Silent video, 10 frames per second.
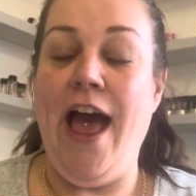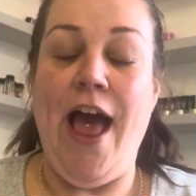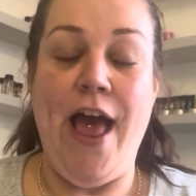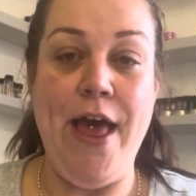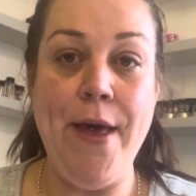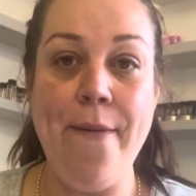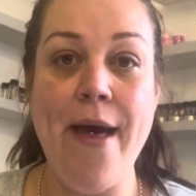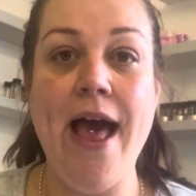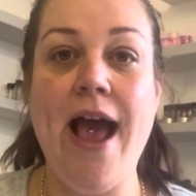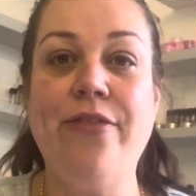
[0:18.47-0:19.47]

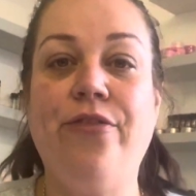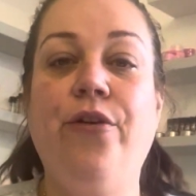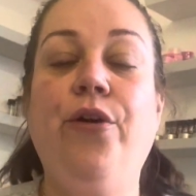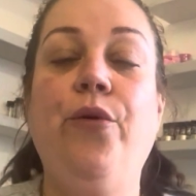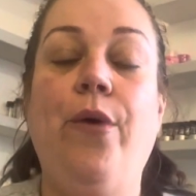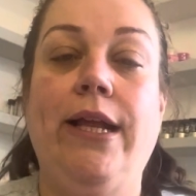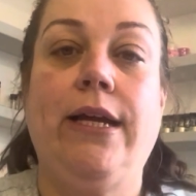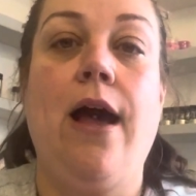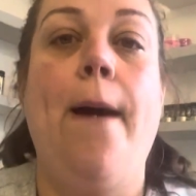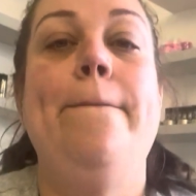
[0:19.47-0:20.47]
I thought while I've
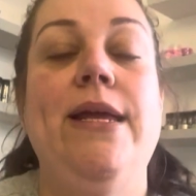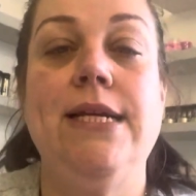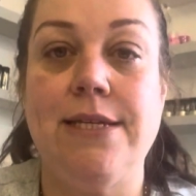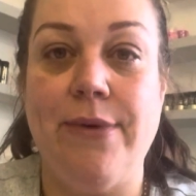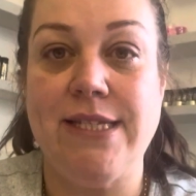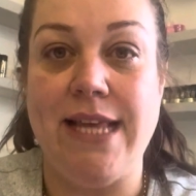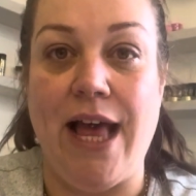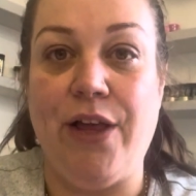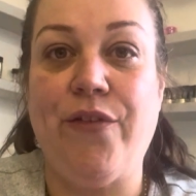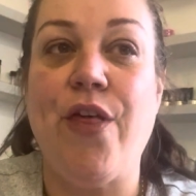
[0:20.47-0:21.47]
got a minute to myself